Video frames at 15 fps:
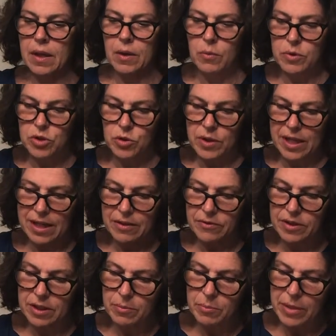What you have
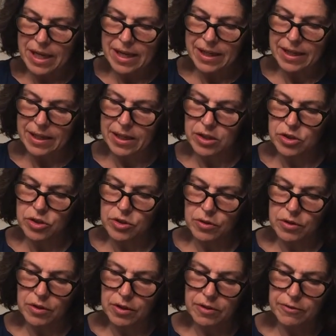in the back is you're
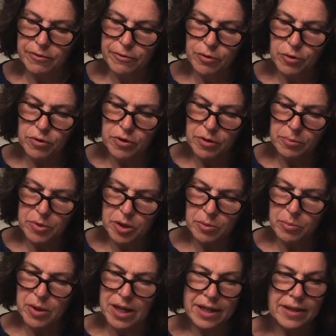gonna fold up your
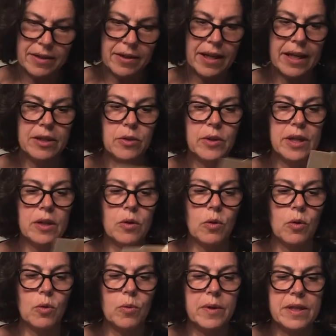binder, and you can
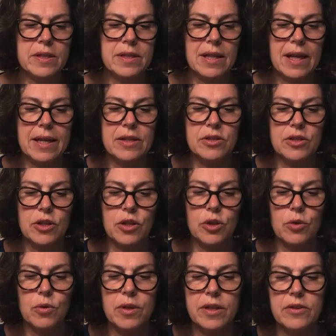always like
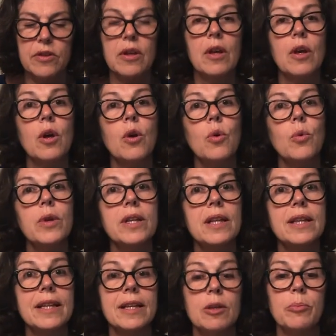secure it with
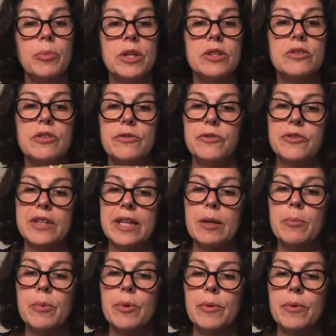a little piece of tape.